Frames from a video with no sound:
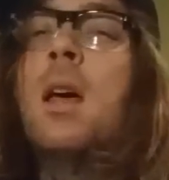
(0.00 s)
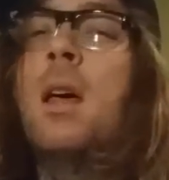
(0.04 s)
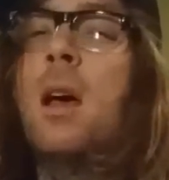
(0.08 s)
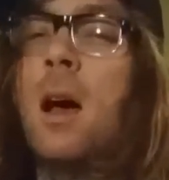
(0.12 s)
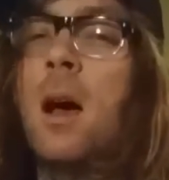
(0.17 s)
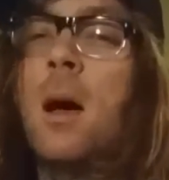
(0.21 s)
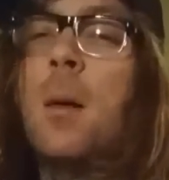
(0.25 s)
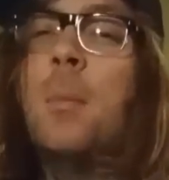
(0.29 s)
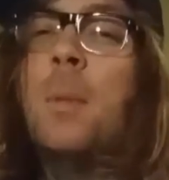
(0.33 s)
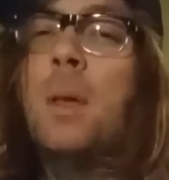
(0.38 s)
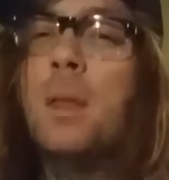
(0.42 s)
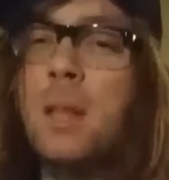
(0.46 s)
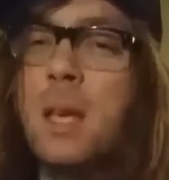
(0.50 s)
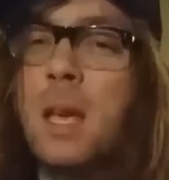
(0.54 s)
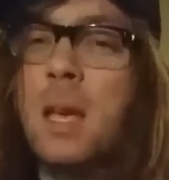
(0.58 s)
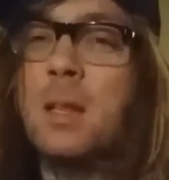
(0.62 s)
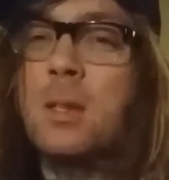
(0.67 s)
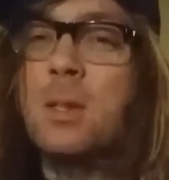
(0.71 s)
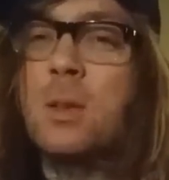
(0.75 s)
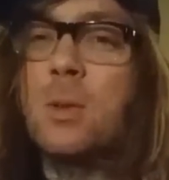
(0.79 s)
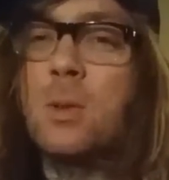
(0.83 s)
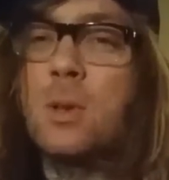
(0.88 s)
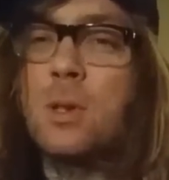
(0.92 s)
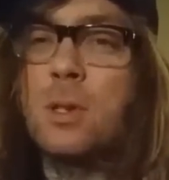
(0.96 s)
The
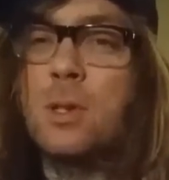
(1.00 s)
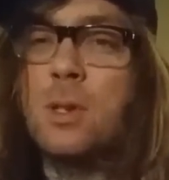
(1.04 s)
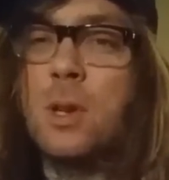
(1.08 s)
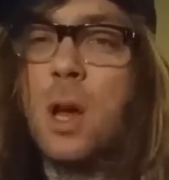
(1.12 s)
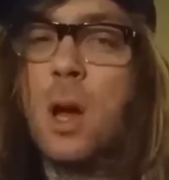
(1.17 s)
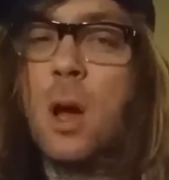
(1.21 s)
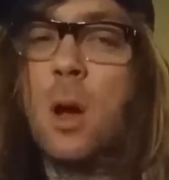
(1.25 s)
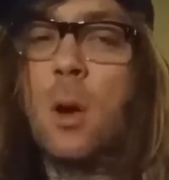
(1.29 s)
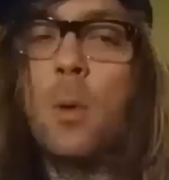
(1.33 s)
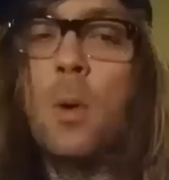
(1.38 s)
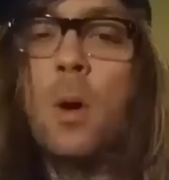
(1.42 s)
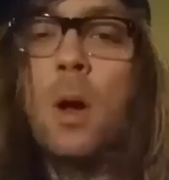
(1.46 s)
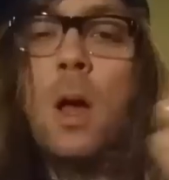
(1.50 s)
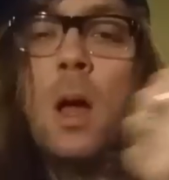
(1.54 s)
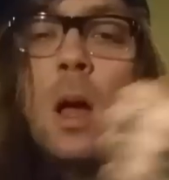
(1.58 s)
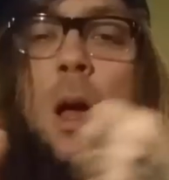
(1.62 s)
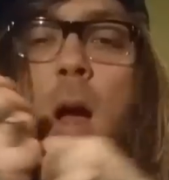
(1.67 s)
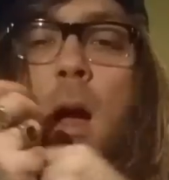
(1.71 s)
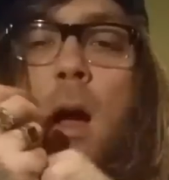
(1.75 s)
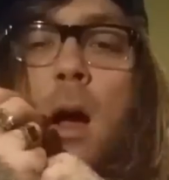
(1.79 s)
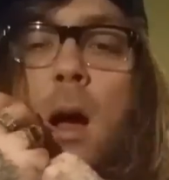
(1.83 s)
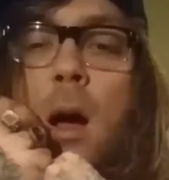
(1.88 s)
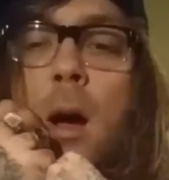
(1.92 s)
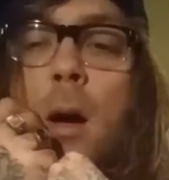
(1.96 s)
answer is no.
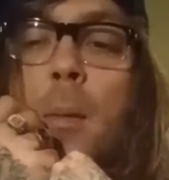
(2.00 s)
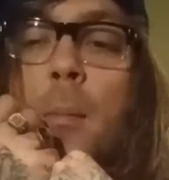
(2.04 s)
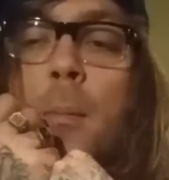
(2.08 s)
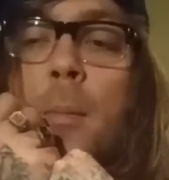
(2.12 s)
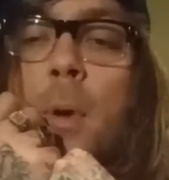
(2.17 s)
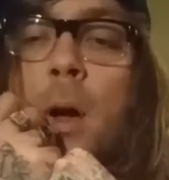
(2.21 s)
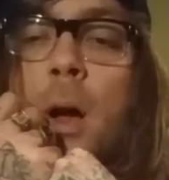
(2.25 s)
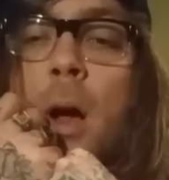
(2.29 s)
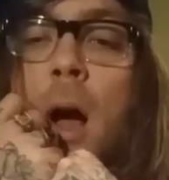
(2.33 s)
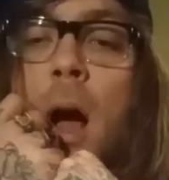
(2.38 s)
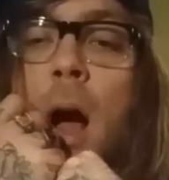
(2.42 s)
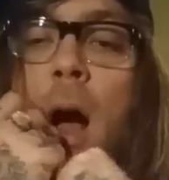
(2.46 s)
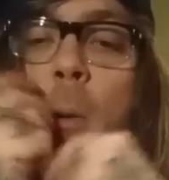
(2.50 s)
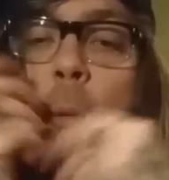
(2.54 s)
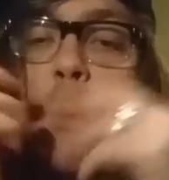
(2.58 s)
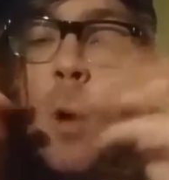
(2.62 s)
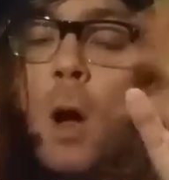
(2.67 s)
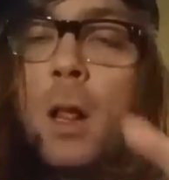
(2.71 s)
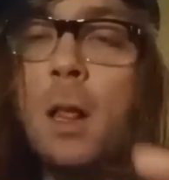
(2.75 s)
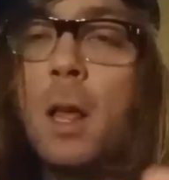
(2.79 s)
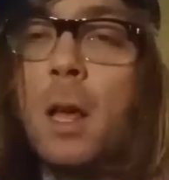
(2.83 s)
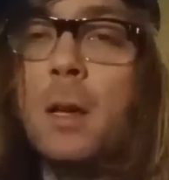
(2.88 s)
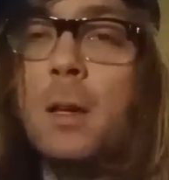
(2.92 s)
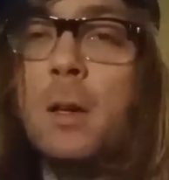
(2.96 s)

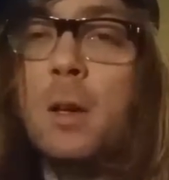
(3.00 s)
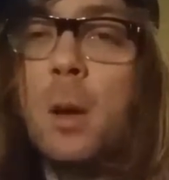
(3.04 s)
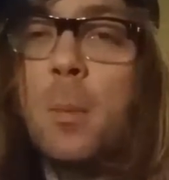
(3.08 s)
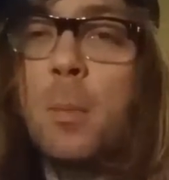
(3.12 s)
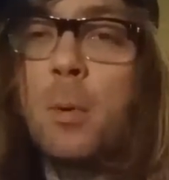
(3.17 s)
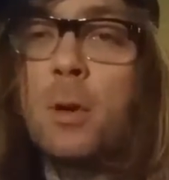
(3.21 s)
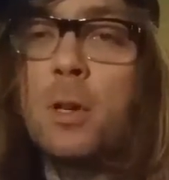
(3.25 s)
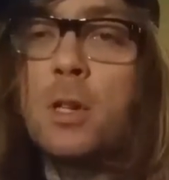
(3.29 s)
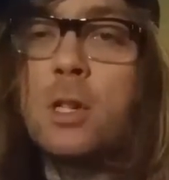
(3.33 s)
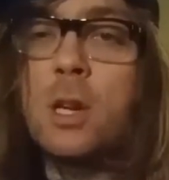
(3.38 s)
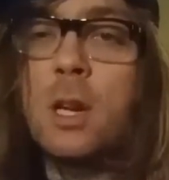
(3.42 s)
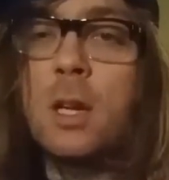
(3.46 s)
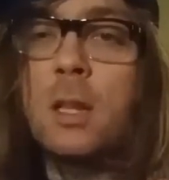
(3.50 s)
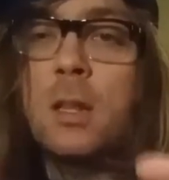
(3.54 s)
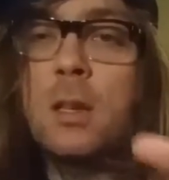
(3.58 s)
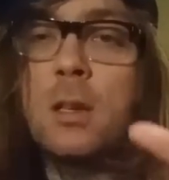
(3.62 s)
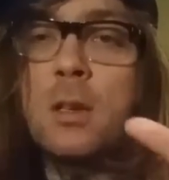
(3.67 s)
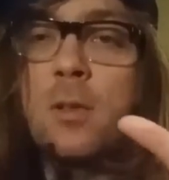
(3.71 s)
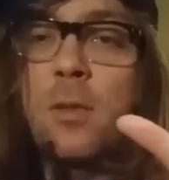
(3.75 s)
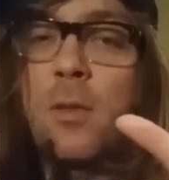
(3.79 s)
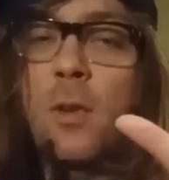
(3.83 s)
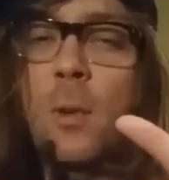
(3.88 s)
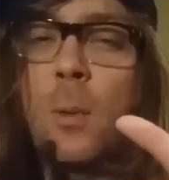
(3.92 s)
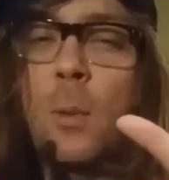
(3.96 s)
While I appreciate
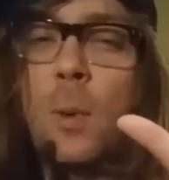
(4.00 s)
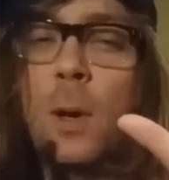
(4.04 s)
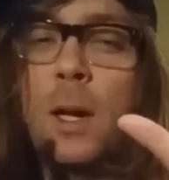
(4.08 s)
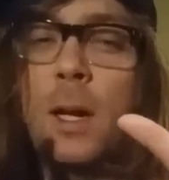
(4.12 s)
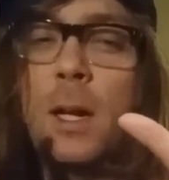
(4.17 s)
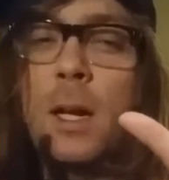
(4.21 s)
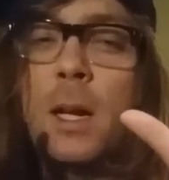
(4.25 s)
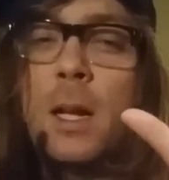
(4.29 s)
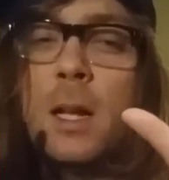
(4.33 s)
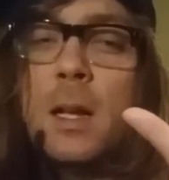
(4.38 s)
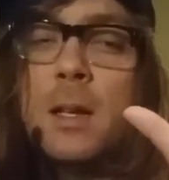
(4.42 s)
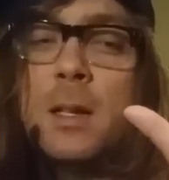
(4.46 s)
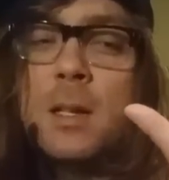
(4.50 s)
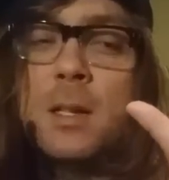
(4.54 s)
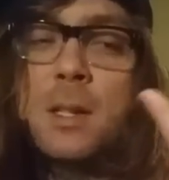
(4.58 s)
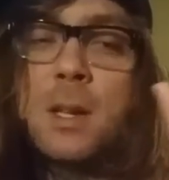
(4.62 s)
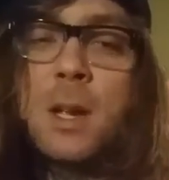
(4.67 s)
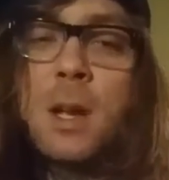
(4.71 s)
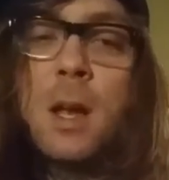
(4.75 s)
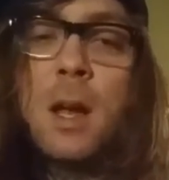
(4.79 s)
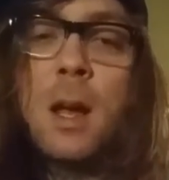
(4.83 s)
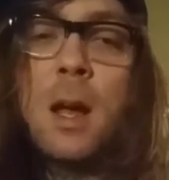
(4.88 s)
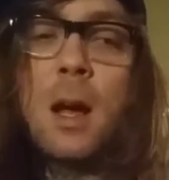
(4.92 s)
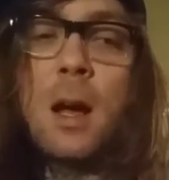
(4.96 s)
this for what it is,